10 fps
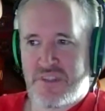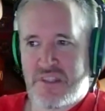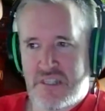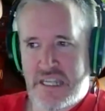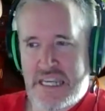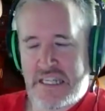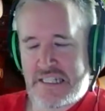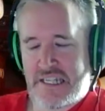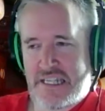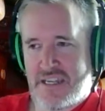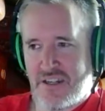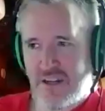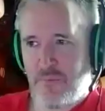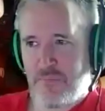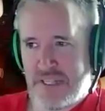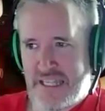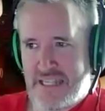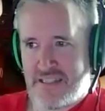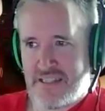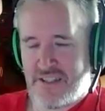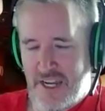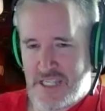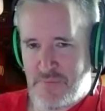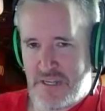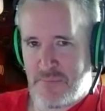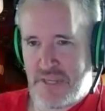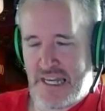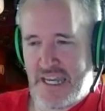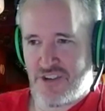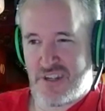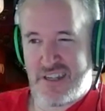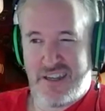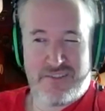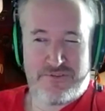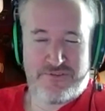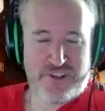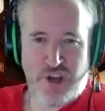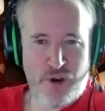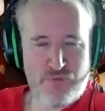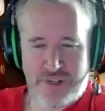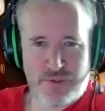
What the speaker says: needlessly complicated dice manipulation for no real